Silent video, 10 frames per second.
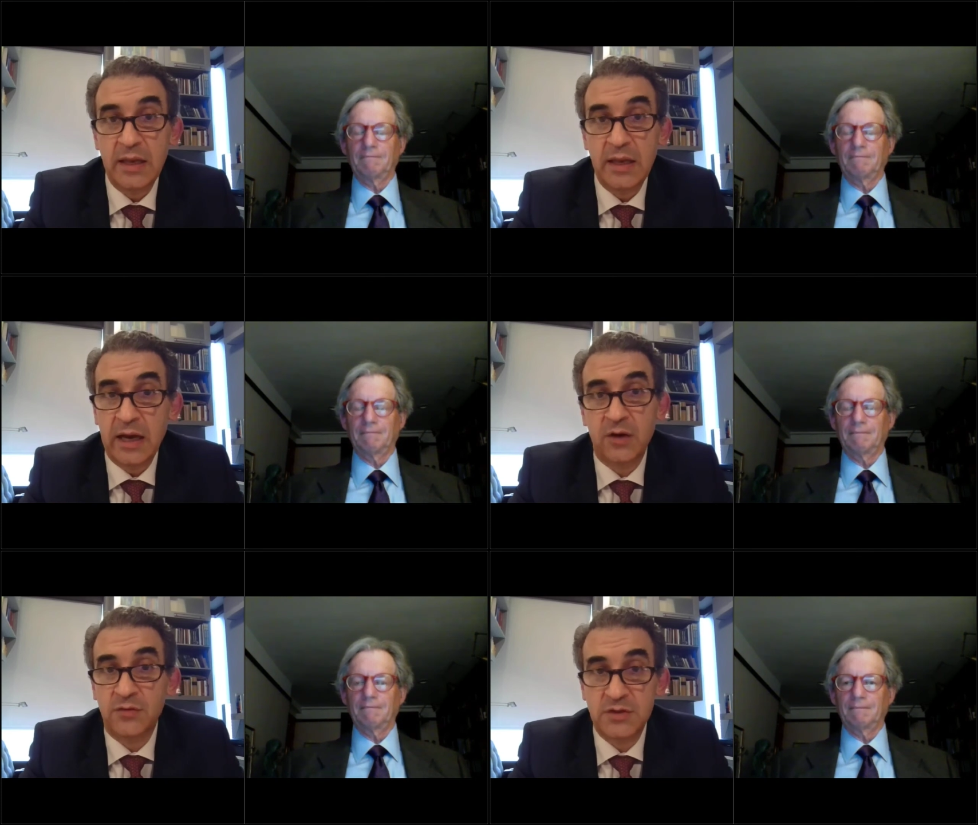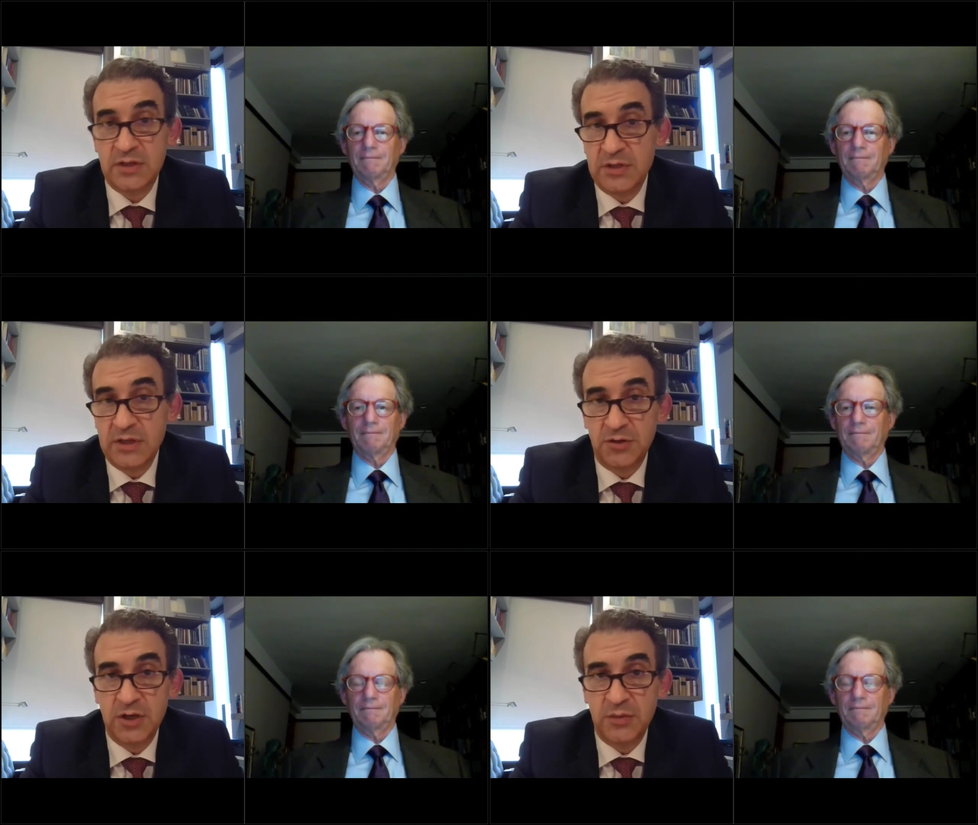Speaker 1: any kind of stem
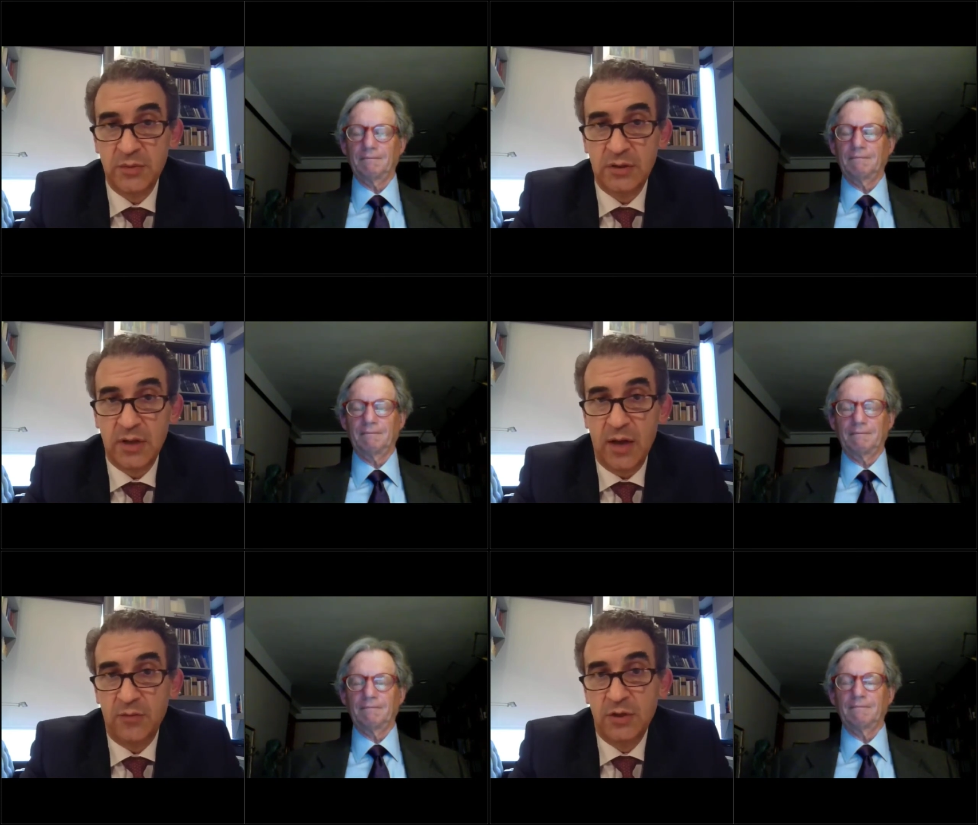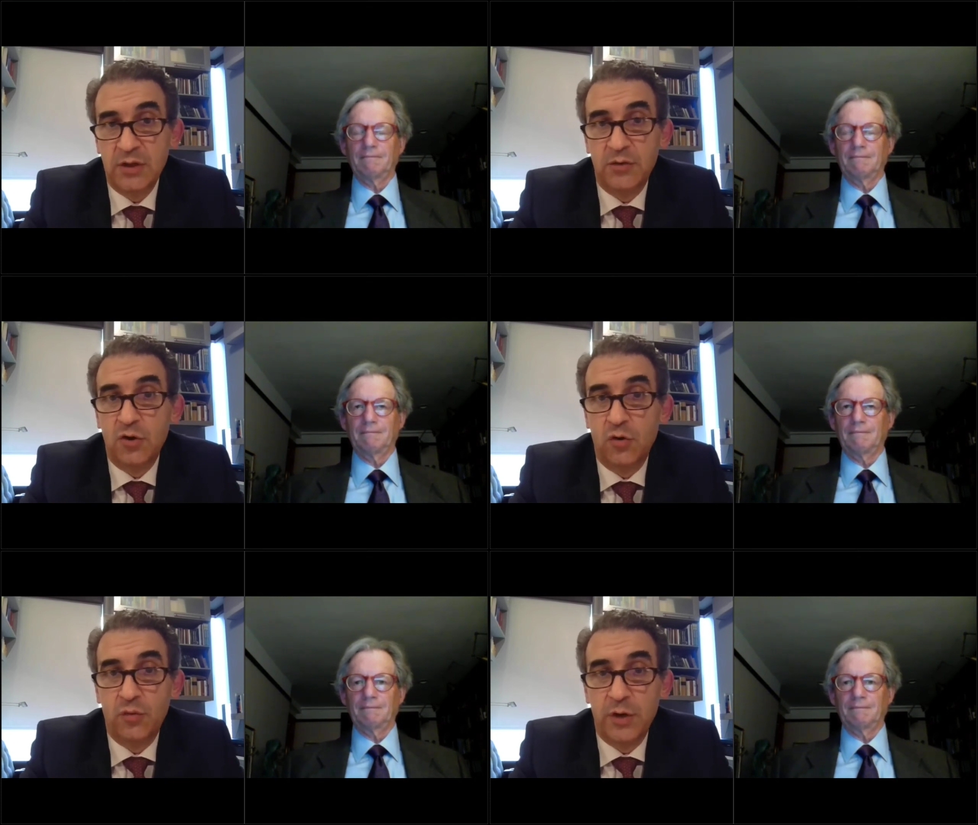cell treatment, I wouldn't even
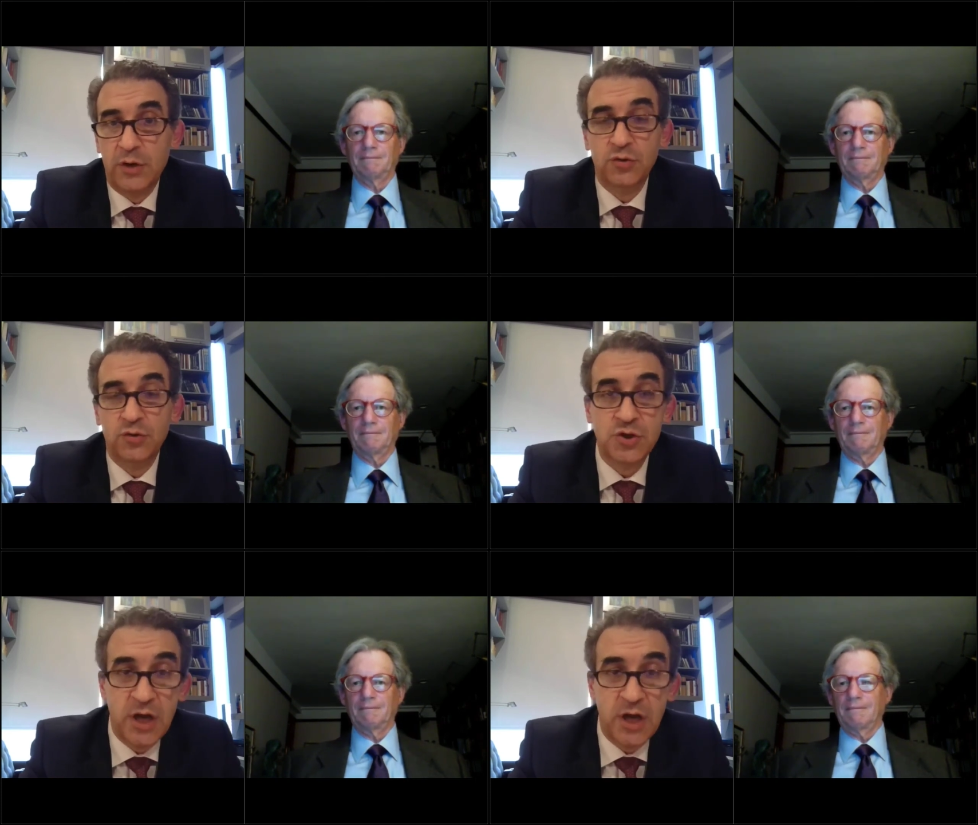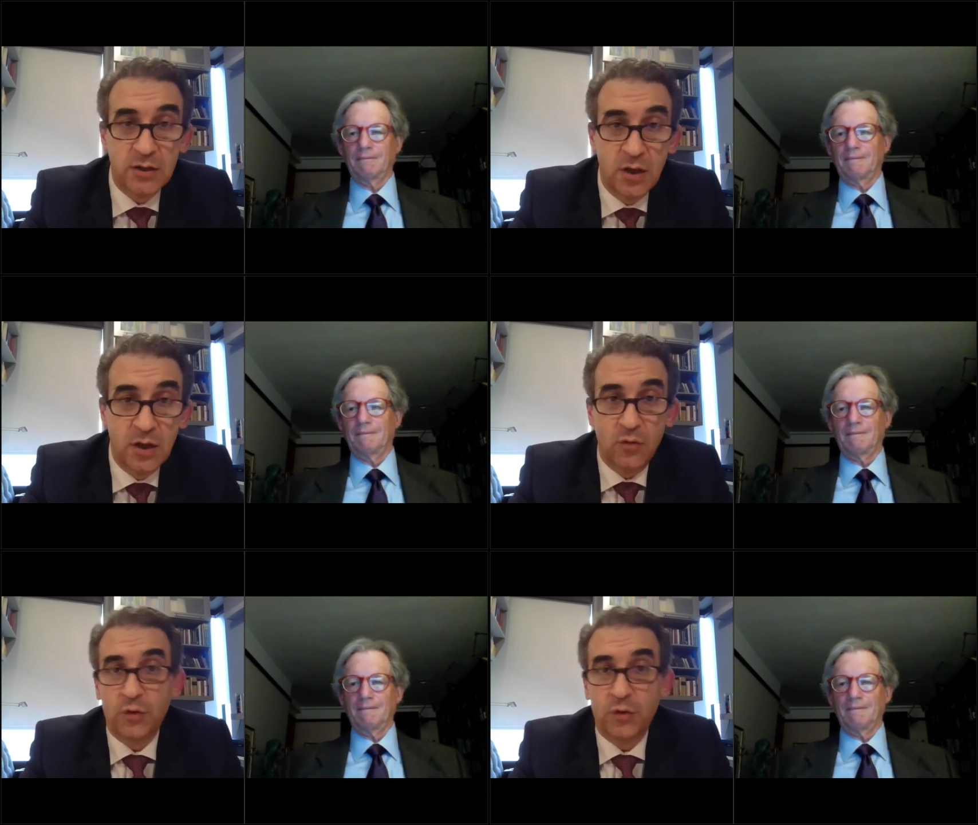know where to inject,
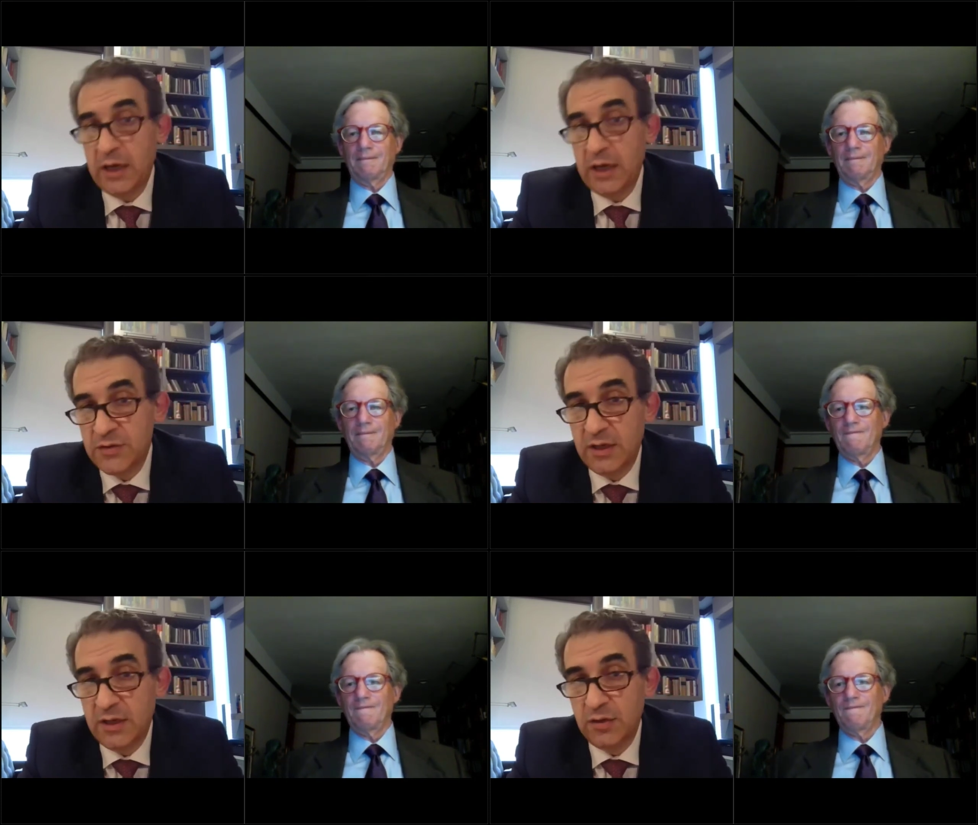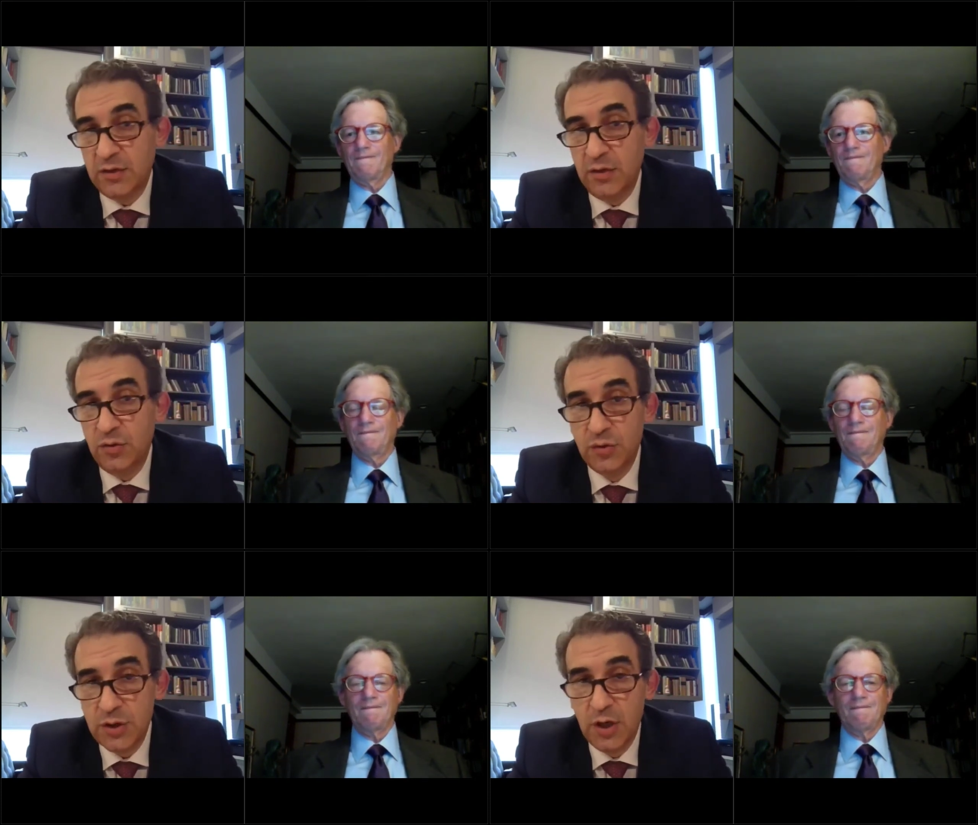what kind of cells to
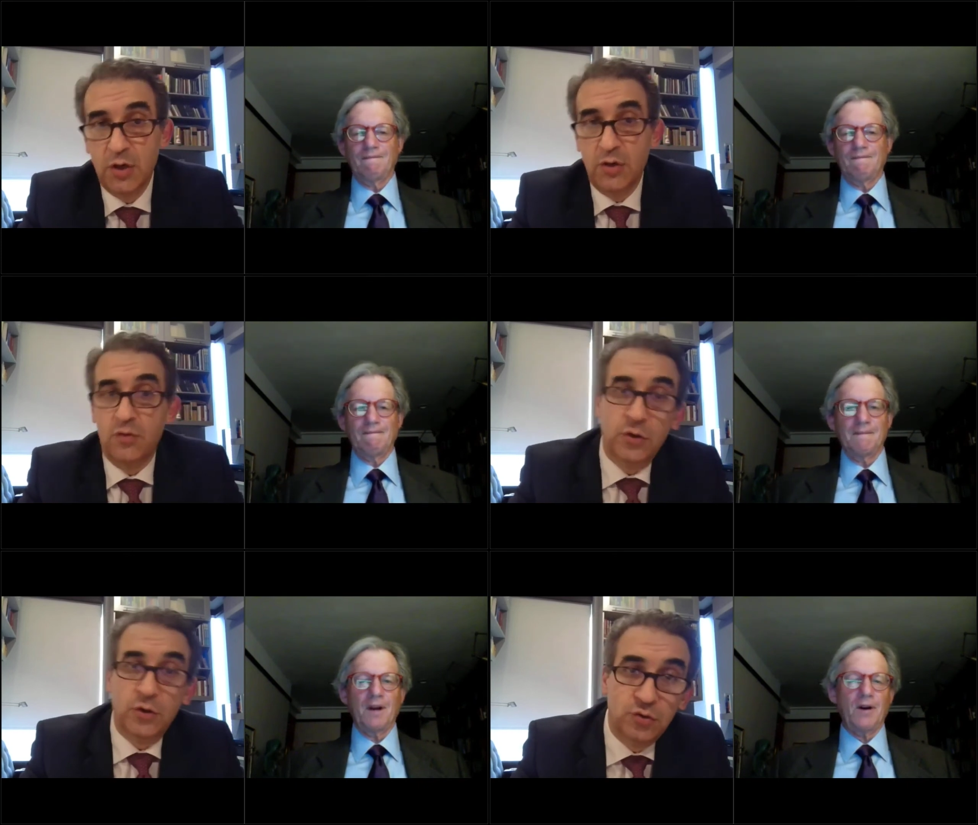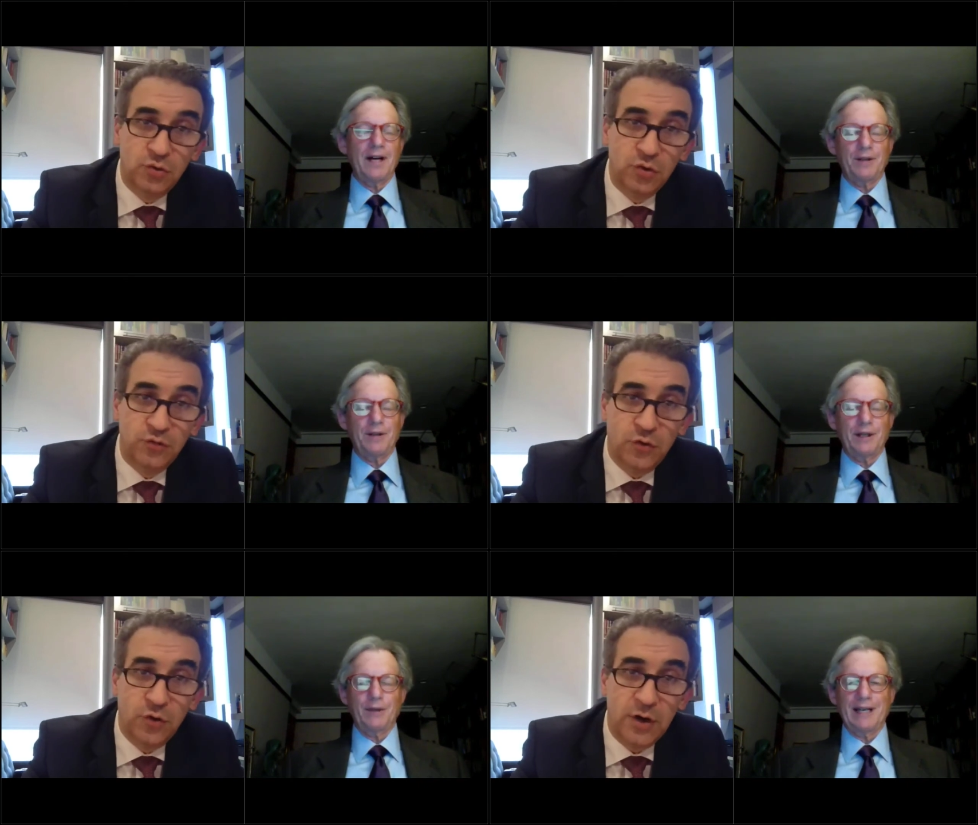use, no, what I to agree. look
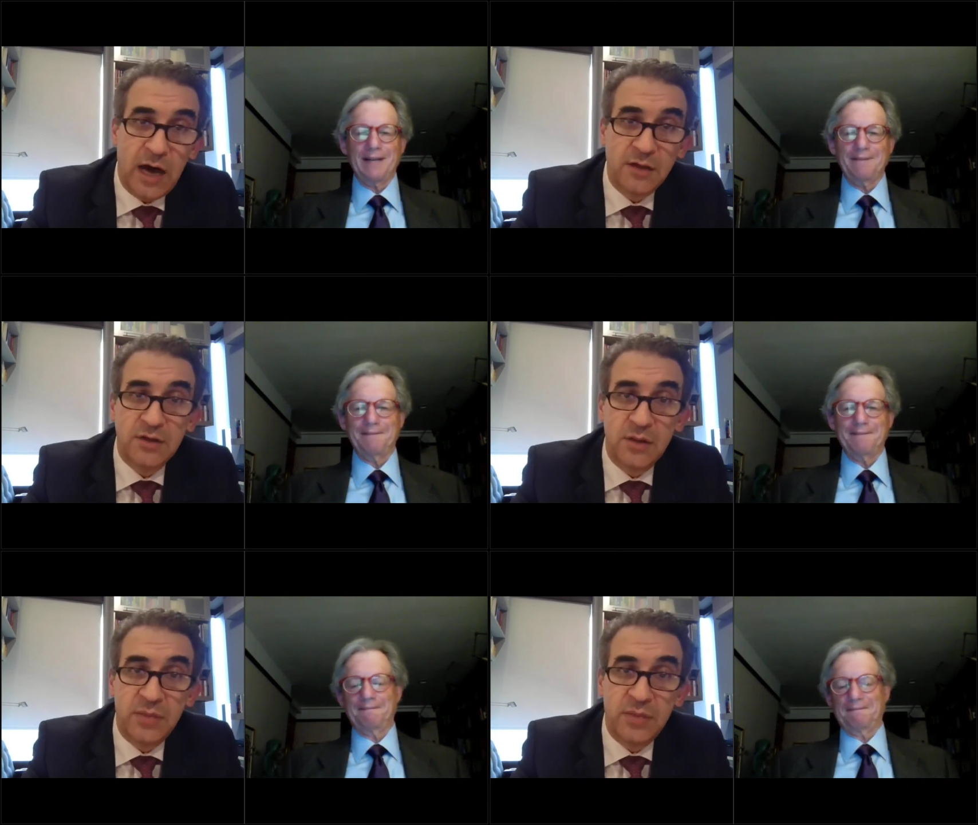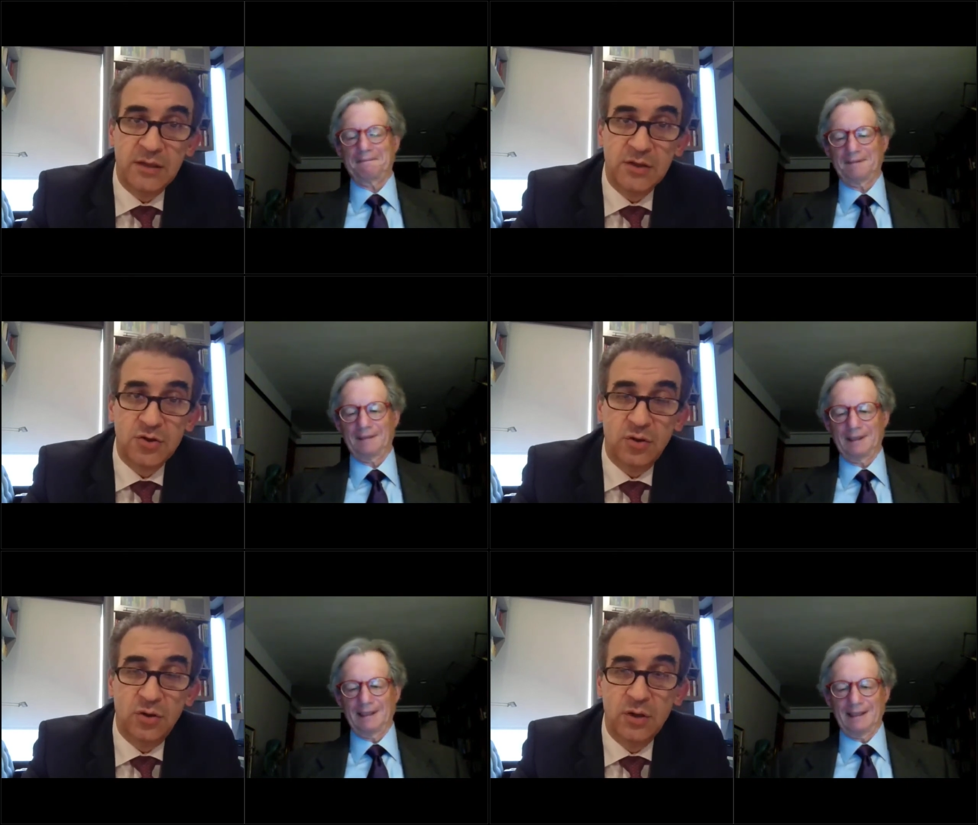for other than pain
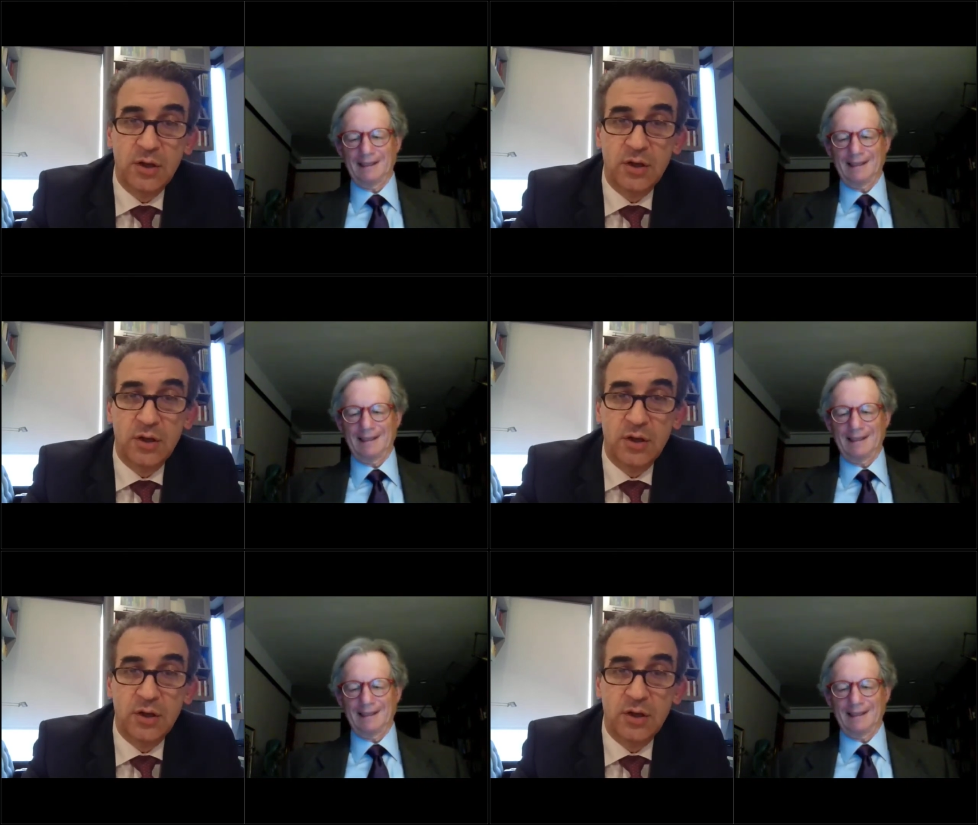control.